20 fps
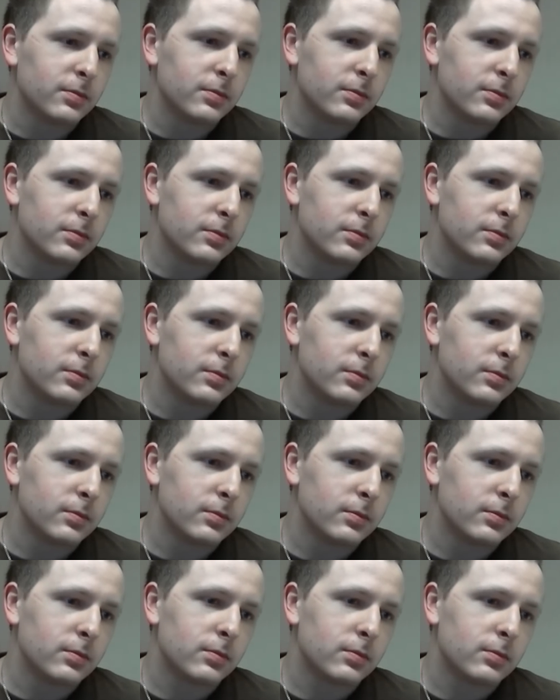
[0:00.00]

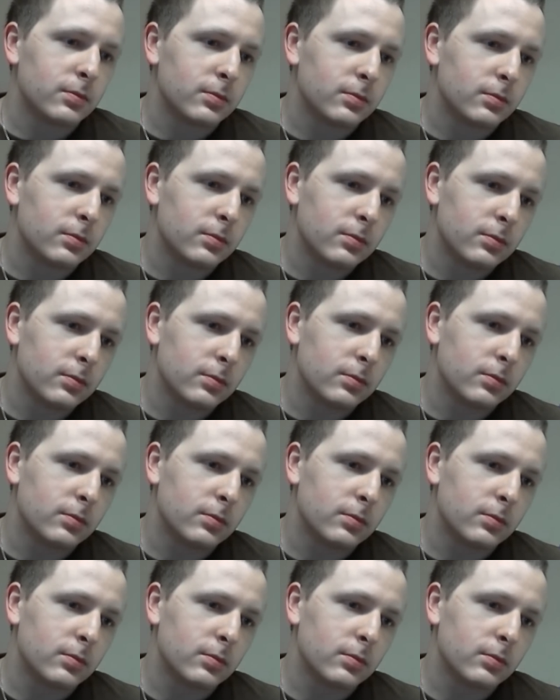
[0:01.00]

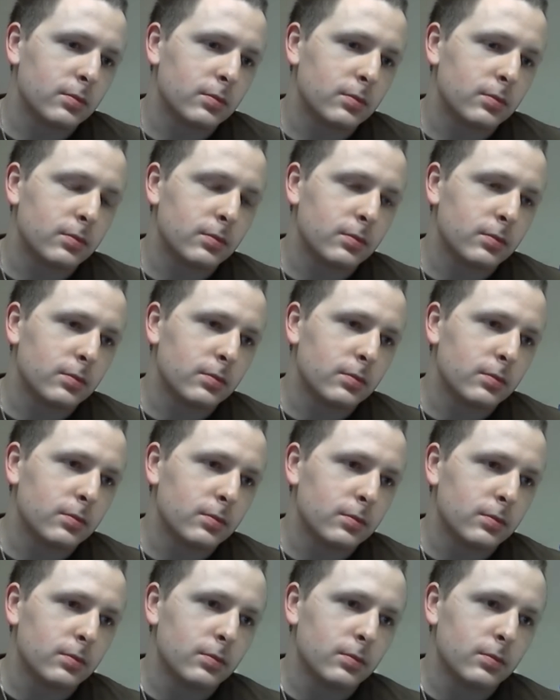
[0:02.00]

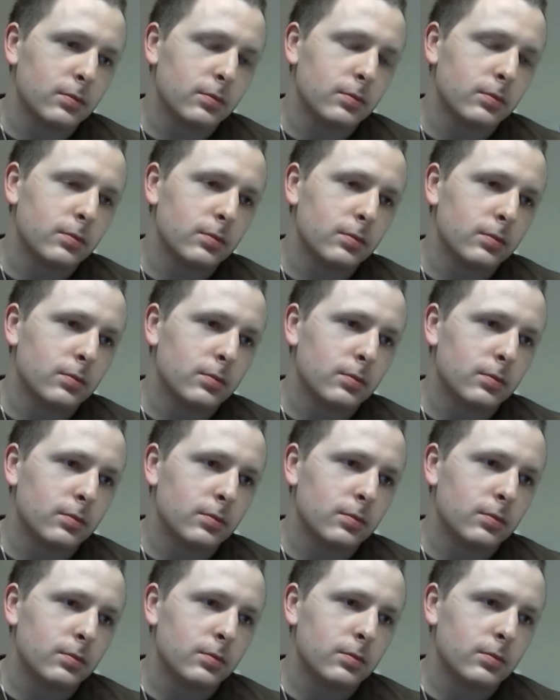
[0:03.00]

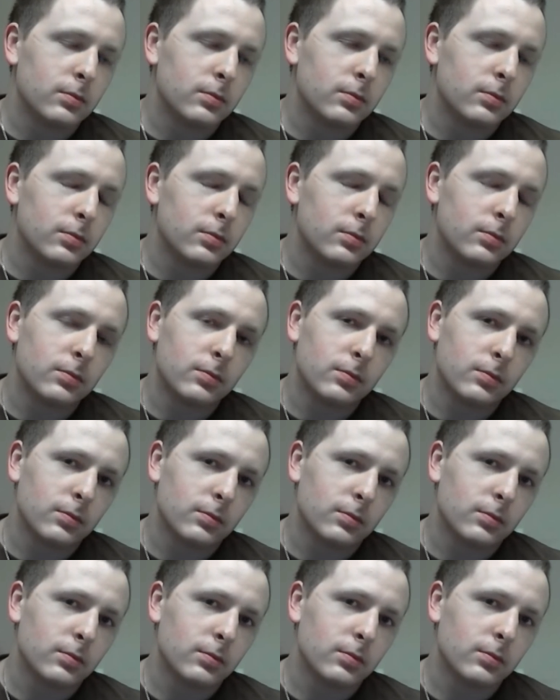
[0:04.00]

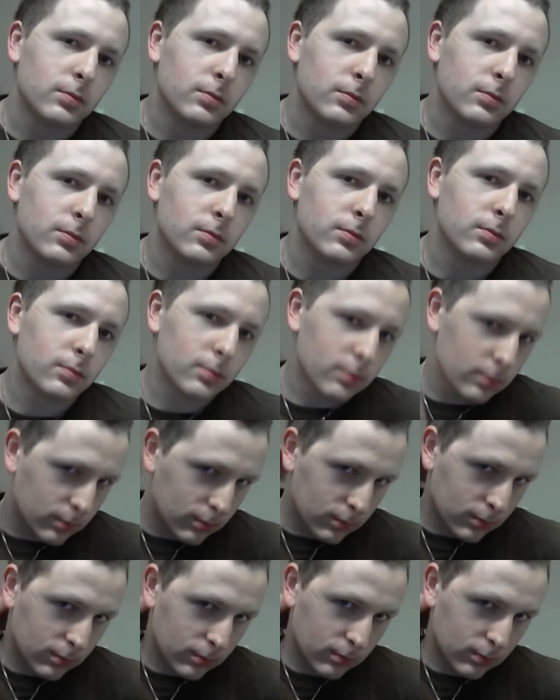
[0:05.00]

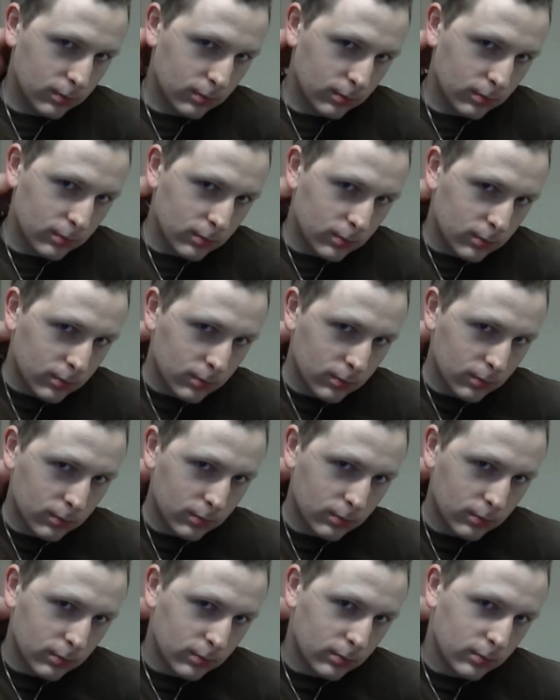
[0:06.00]

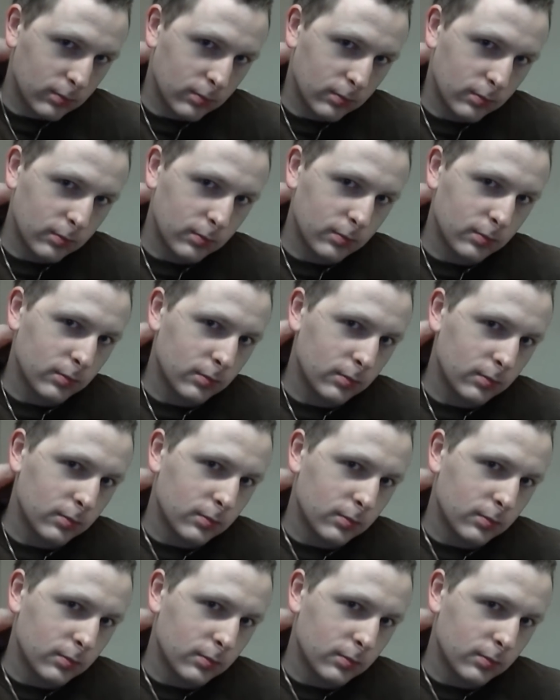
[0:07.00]
(silent)